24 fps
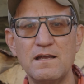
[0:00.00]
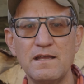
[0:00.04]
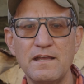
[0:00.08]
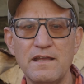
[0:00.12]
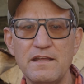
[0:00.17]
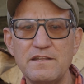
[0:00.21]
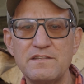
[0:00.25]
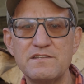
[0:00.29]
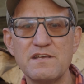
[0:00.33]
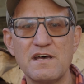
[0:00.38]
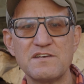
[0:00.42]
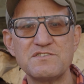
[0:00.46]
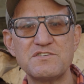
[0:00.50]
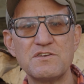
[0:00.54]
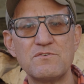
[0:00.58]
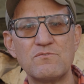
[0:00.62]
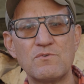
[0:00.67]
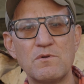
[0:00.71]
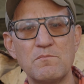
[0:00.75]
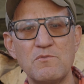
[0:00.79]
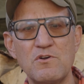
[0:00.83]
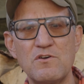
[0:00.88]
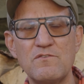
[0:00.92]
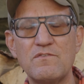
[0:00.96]
It doesn't
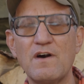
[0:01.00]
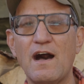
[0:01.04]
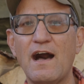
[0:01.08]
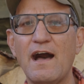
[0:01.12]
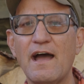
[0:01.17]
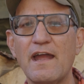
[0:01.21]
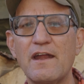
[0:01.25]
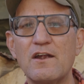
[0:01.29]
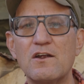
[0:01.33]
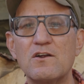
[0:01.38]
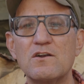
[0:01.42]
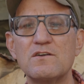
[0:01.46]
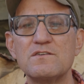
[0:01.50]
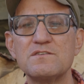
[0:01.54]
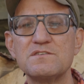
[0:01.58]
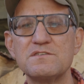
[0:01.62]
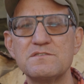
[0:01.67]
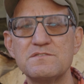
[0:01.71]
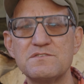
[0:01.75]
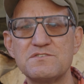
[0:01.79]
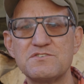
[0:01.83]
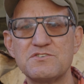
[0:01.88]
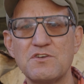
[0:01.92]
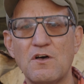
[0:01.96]
remove iron,
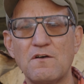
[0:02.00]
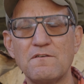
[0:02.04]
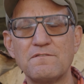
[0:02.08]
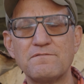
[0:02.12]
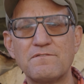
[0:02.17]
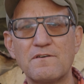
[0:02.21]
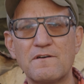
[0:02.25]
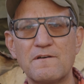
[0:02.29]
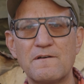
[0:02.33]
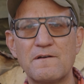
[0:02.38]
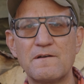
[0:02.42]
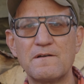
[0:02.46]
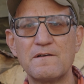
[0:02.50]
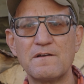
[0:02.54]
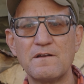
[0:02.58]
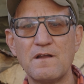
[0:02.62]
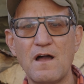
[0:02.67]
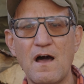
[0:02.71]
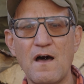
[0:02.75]
sulfur,